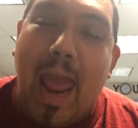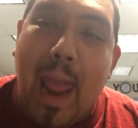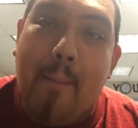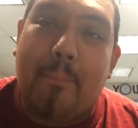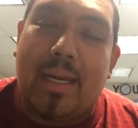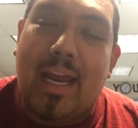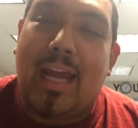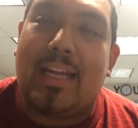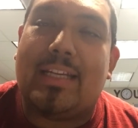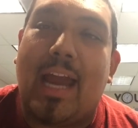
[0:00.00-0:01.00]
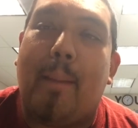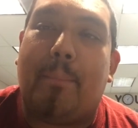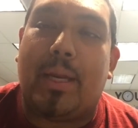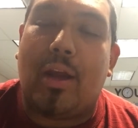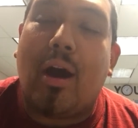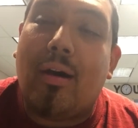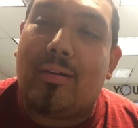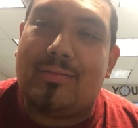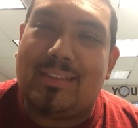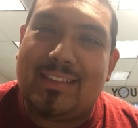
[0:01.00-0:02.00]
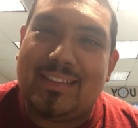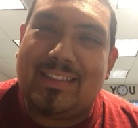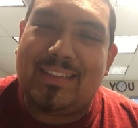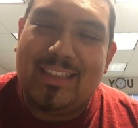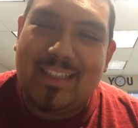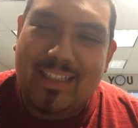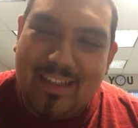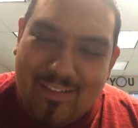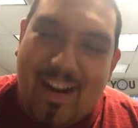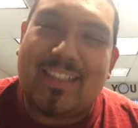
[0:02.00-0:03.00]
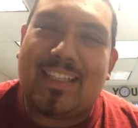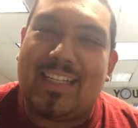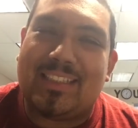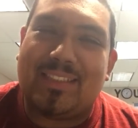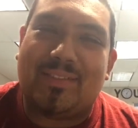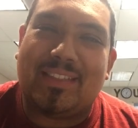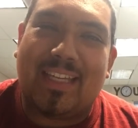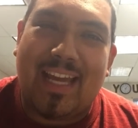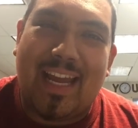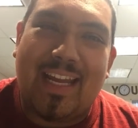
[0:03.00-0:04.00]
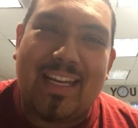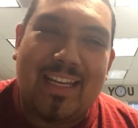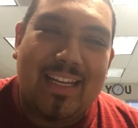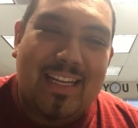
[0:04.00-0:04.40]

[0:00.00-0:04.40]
NBA champions. Congratulations once again.